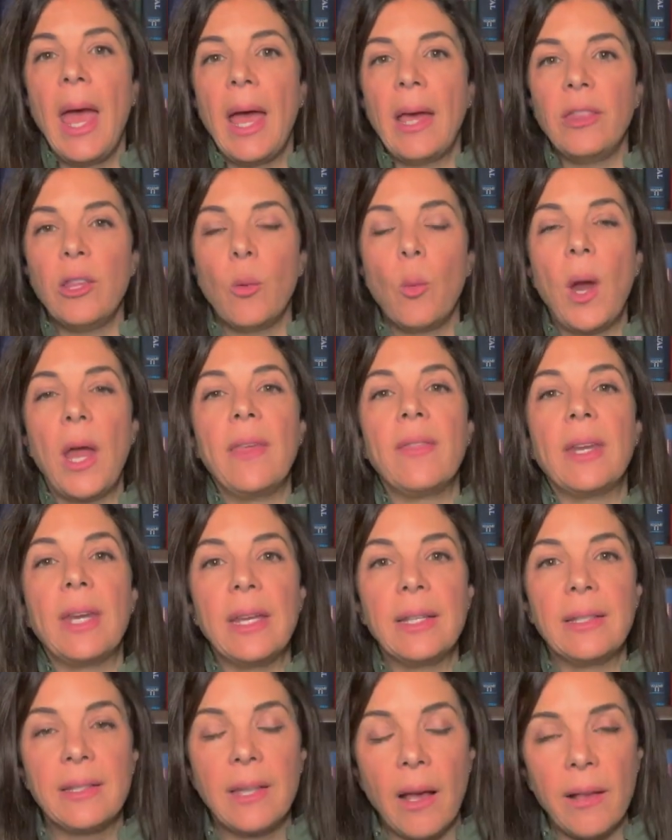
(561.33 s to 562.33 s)
And the way that
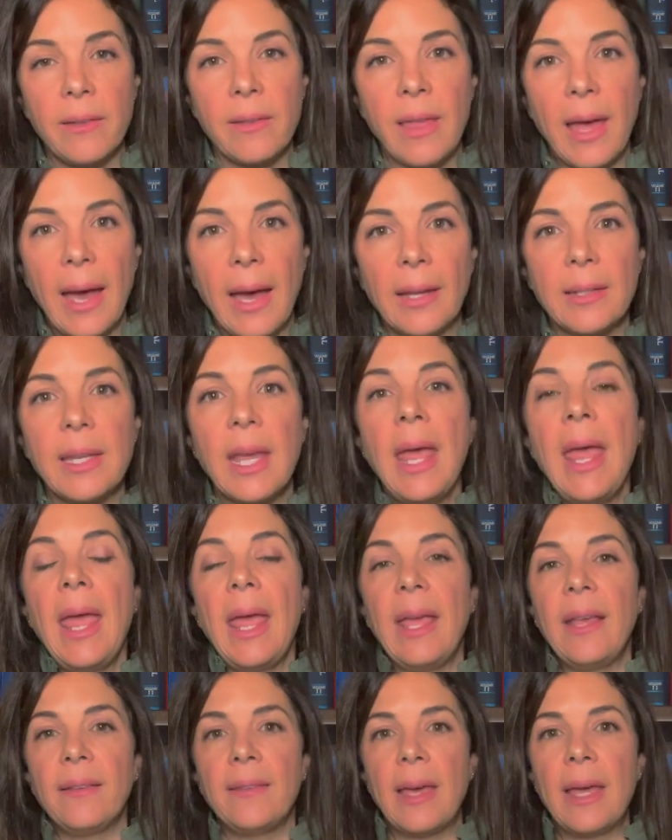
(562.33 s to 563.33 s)
it does that
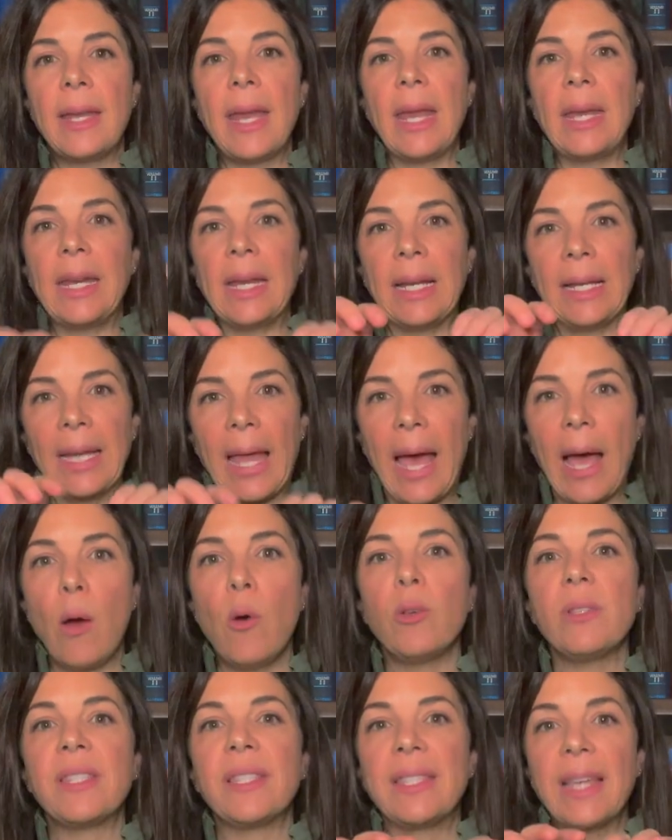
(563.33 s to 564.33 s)
is that it
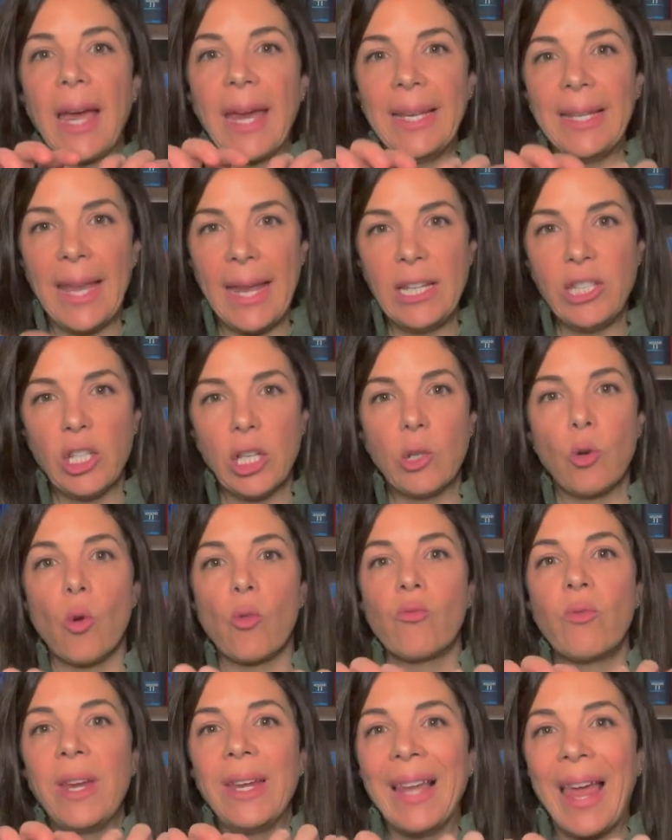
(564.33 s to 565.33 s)
allows dilation
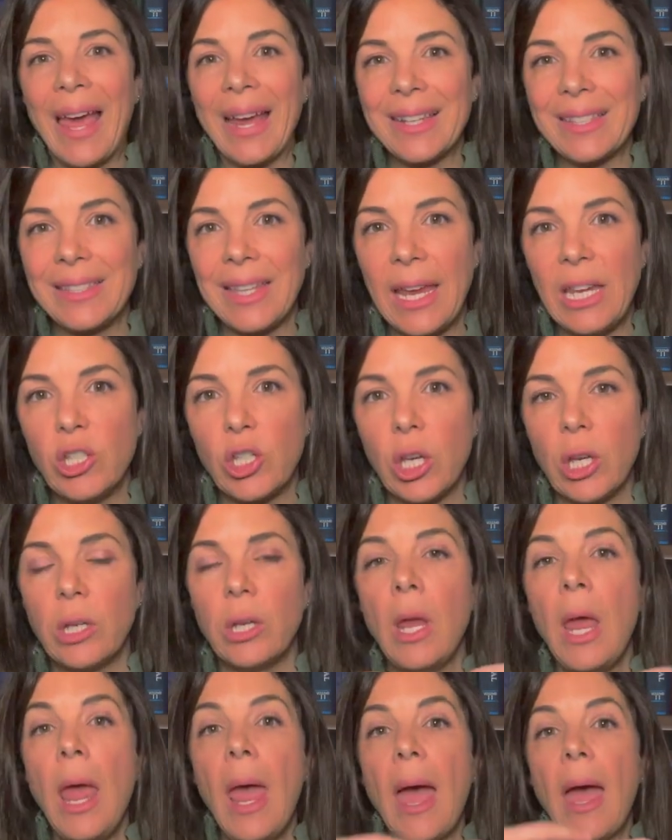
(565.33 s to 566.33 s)
or
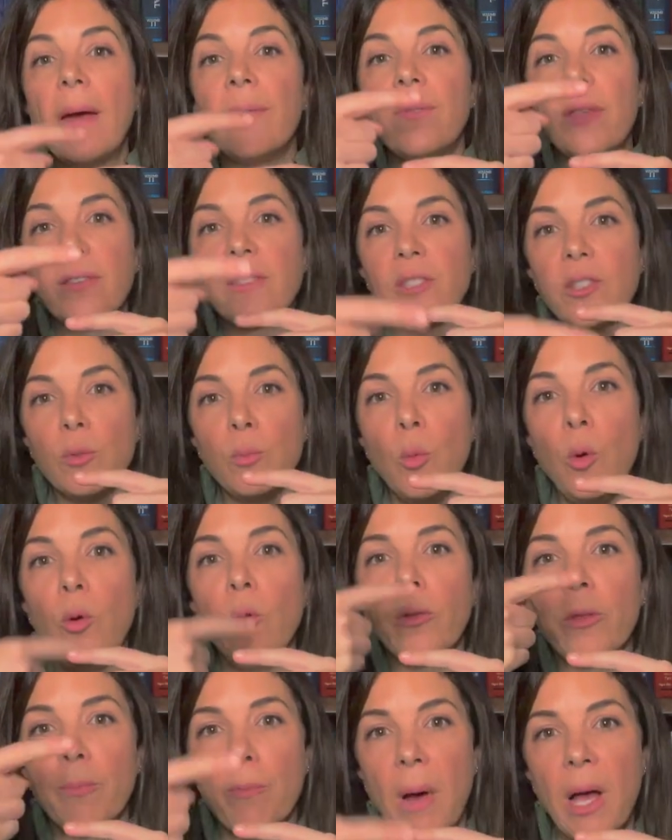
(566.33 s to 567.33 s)
relaxation of the
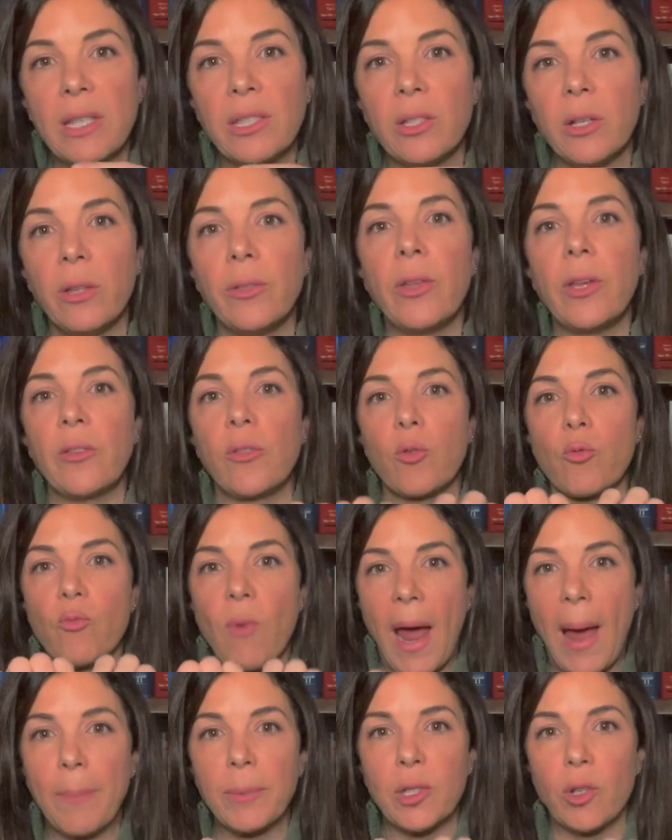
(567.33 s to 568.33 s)
smooth muscle that's
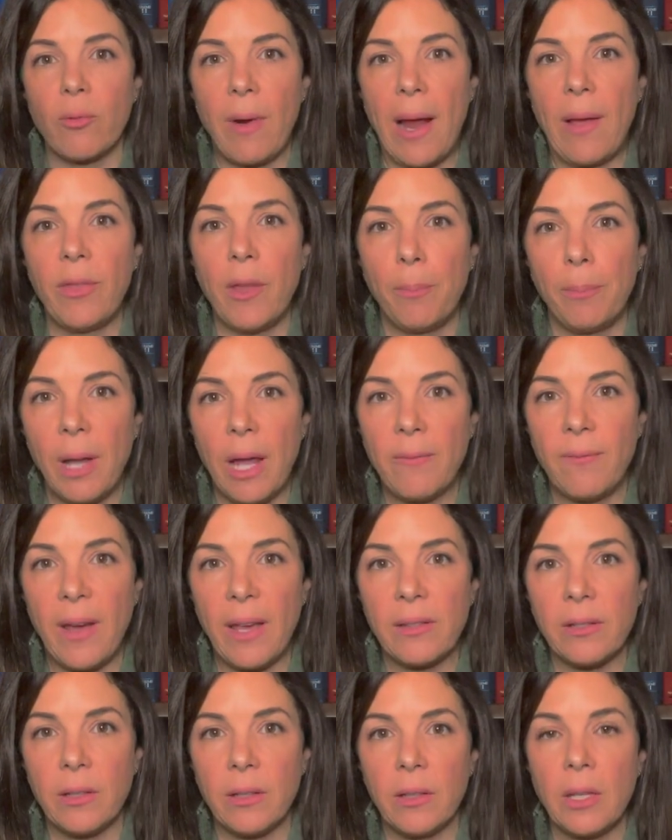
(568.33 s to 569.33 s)
wrapped around the blood
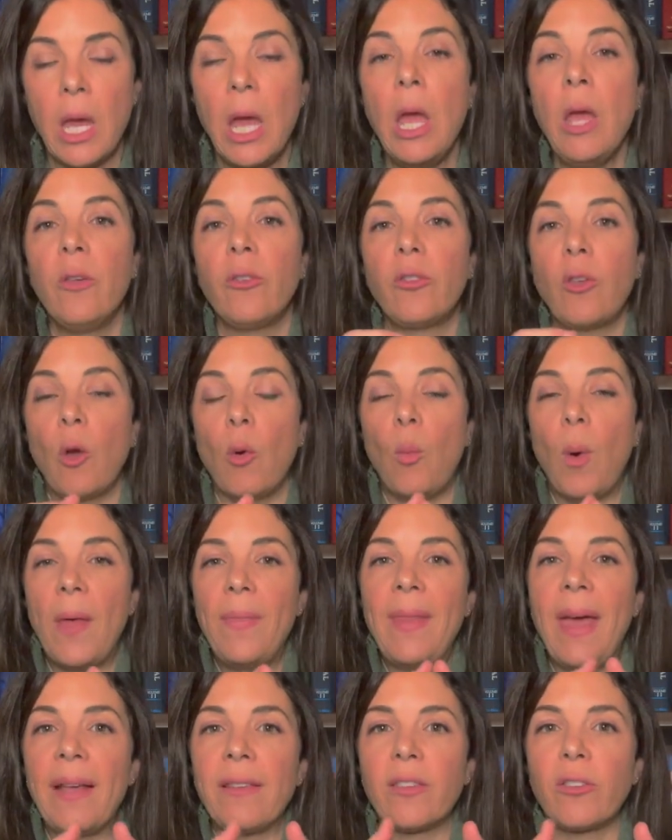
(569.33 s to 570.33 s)
vessel. So
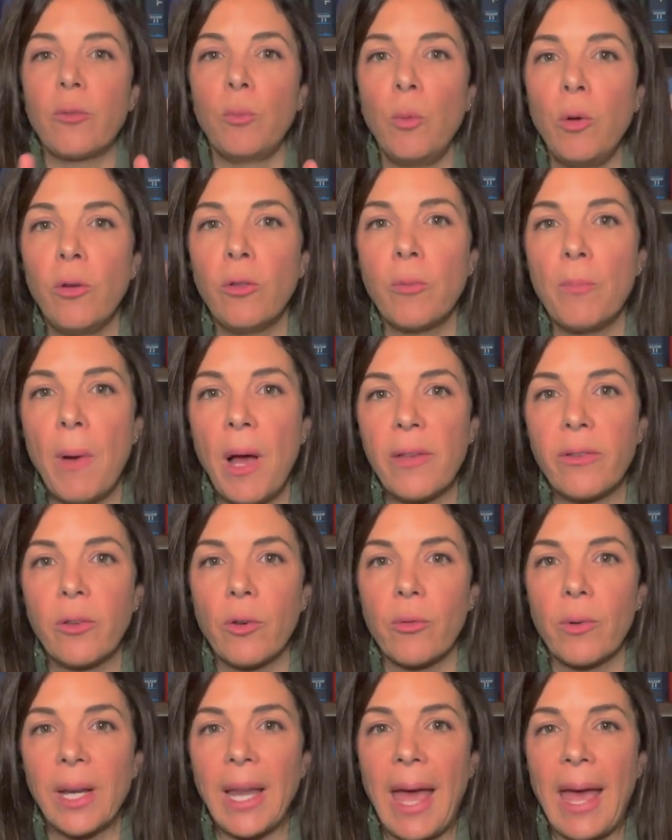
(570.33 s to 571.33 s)
when that smooth
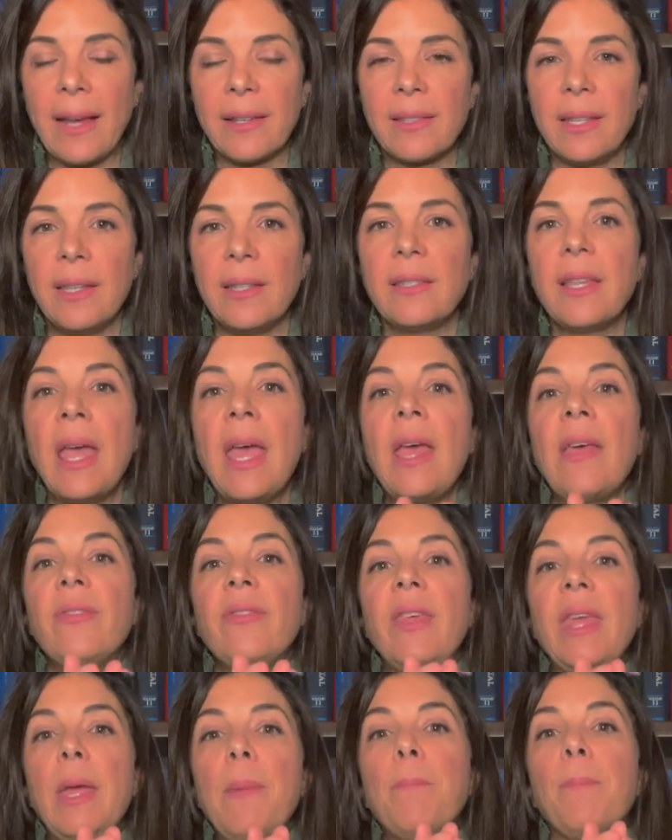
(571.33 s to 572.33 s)
muscle relaxes,
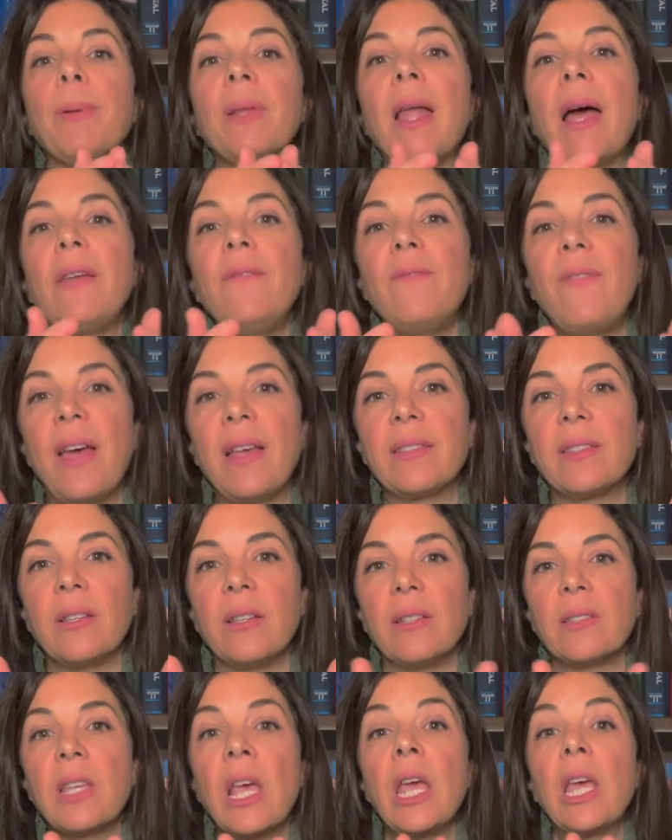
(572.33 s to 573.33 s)
the blood
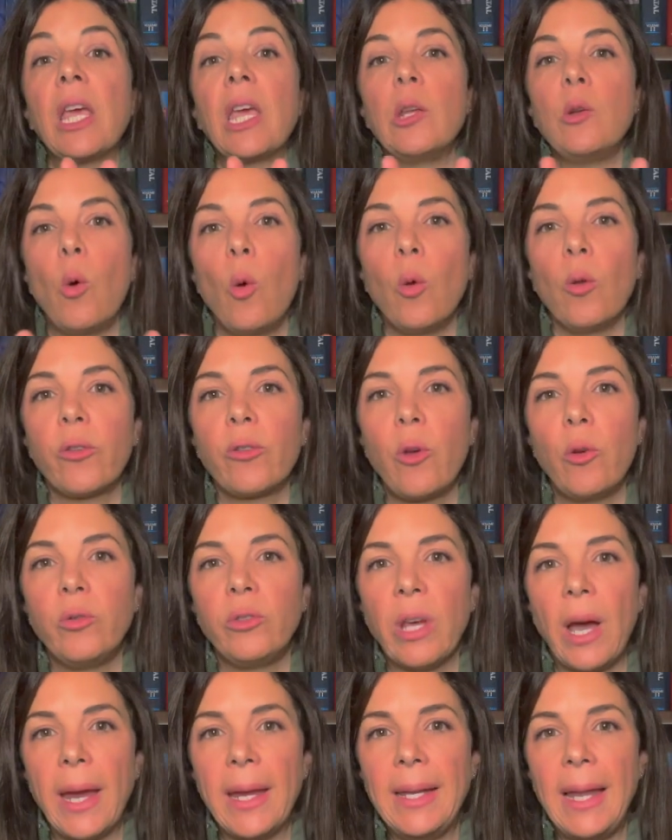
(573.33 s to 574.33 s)
vessels can also
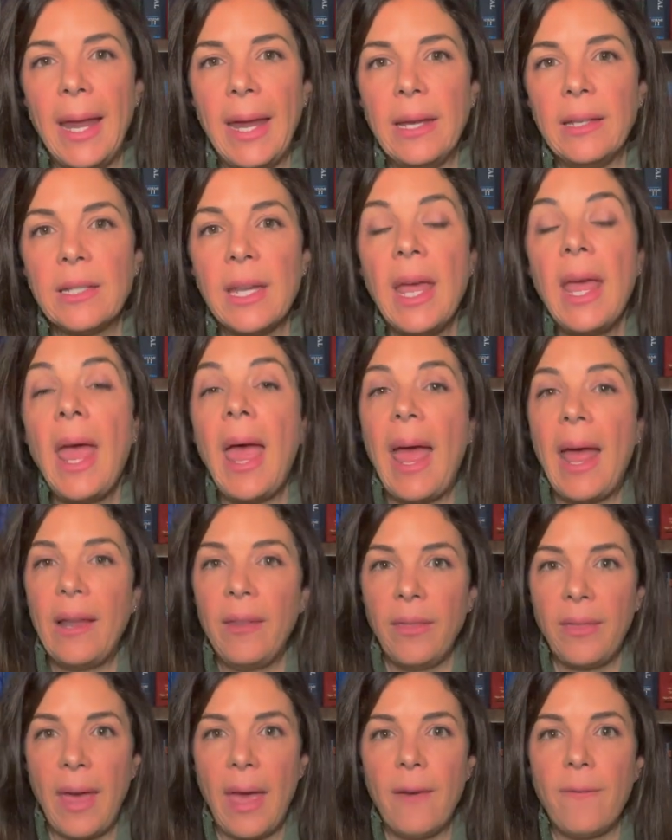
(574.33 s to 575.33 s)
dilate,
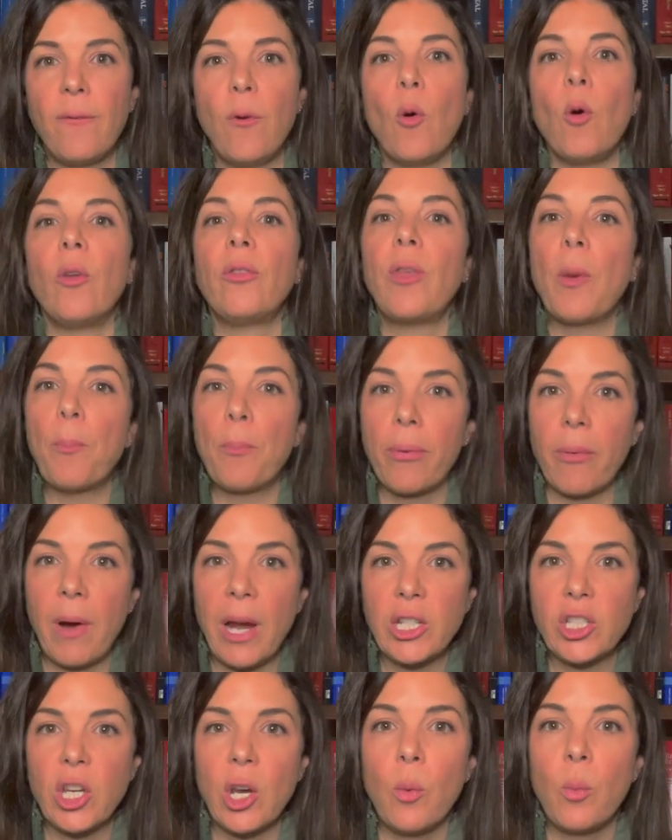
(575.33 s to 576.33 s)
and therefore the
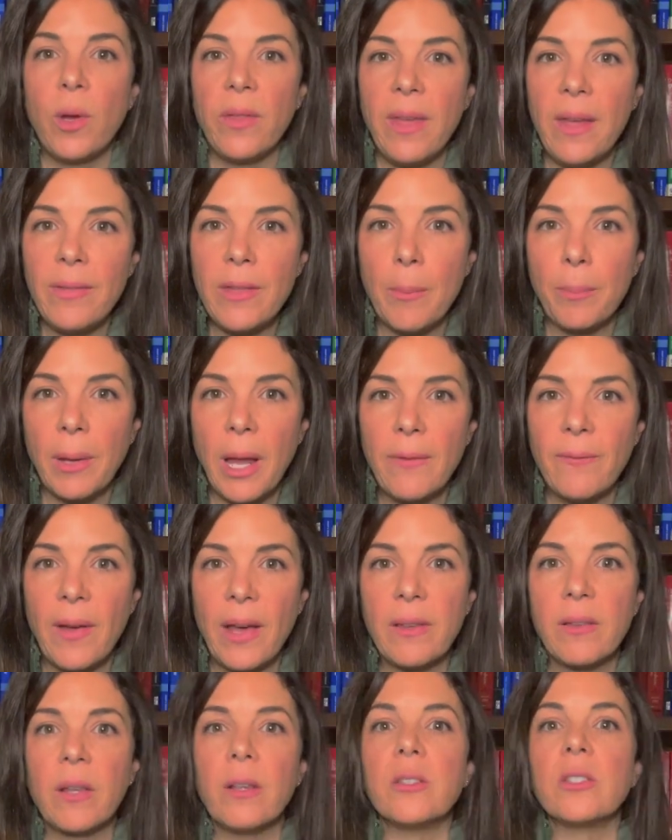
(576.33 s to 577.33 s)
pressure within the blood
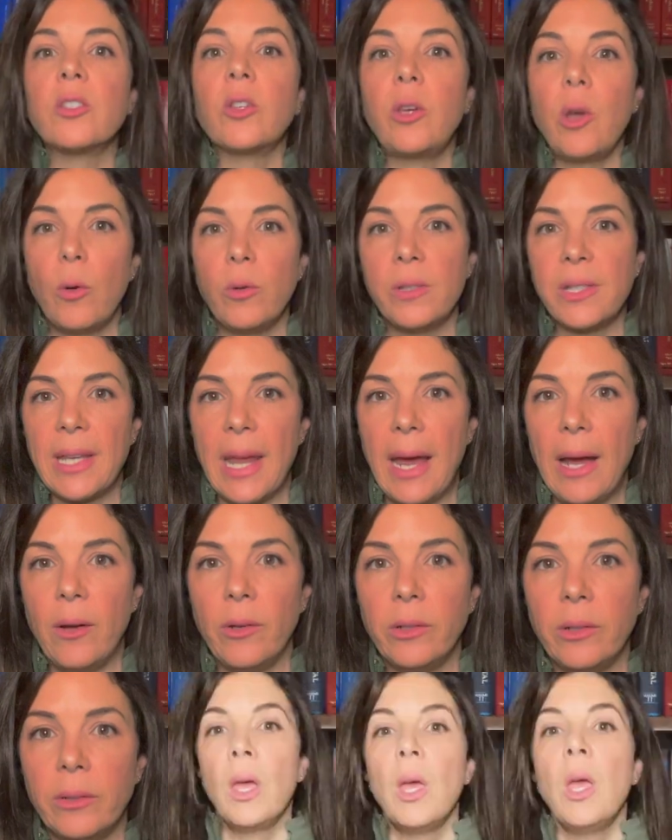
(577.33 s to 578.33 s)
vessels goes
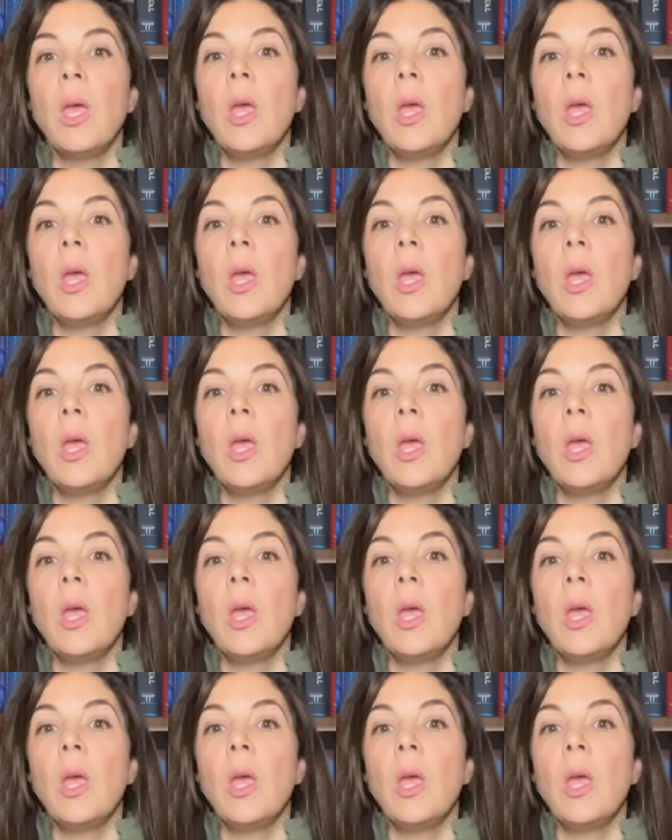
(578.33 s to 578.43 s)
down.